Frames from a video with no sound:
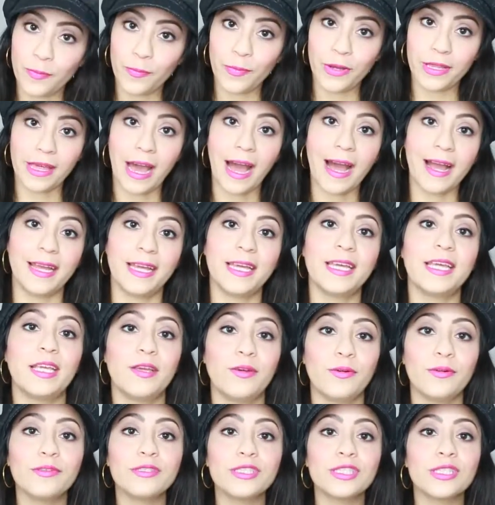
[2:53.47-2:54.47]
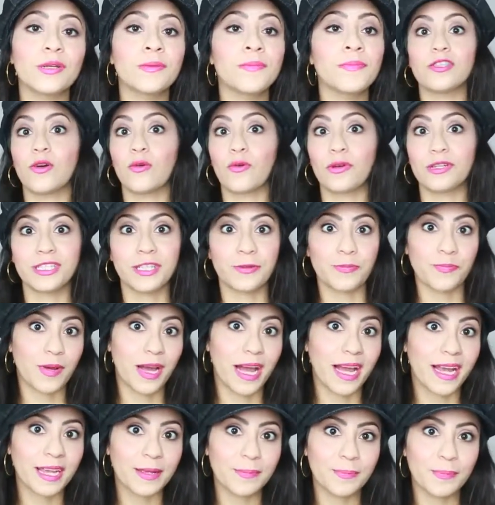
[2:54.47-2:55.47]
with high heels or some
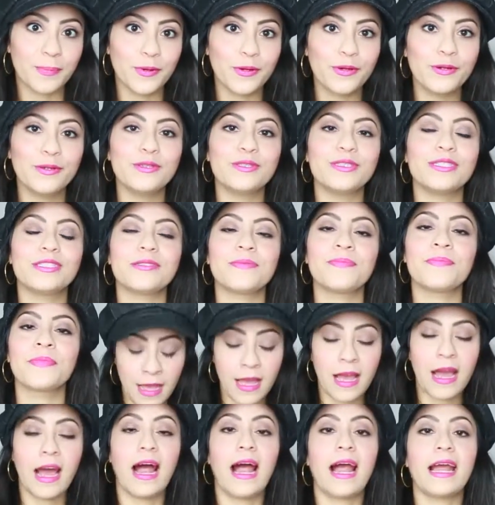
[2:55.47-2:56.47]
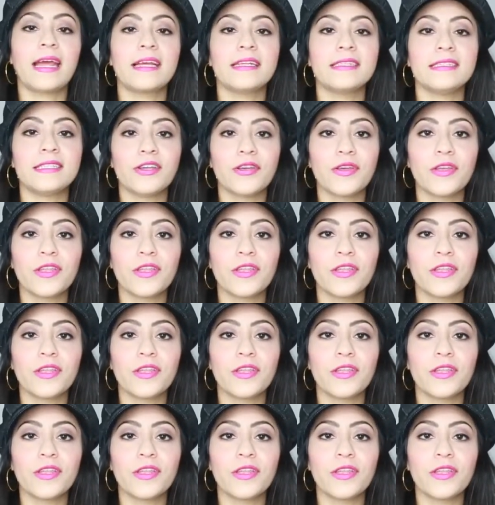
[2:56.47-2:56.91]
high boots. I can tell